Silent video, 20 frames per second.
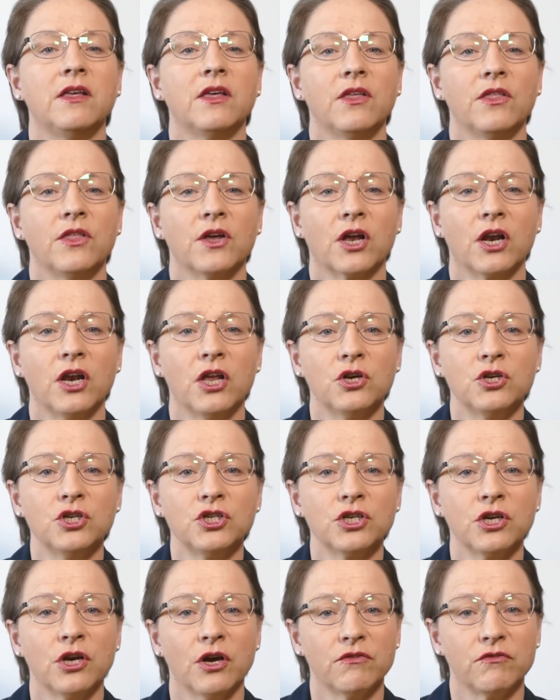The
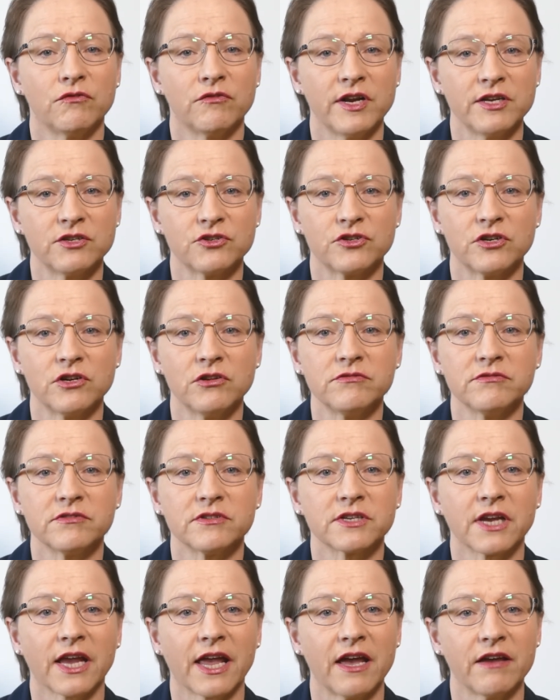closure of
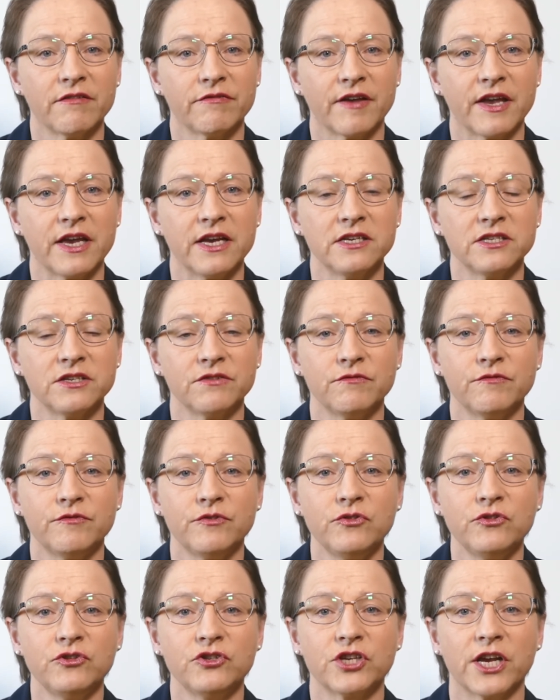restaurants, cafes, and
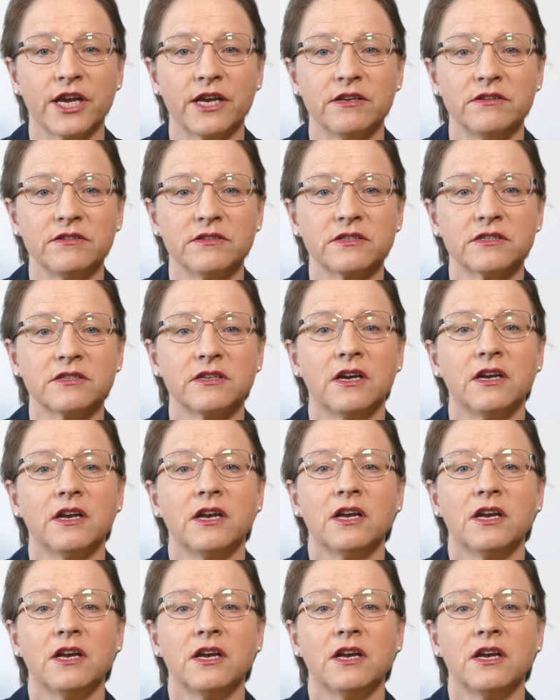food chains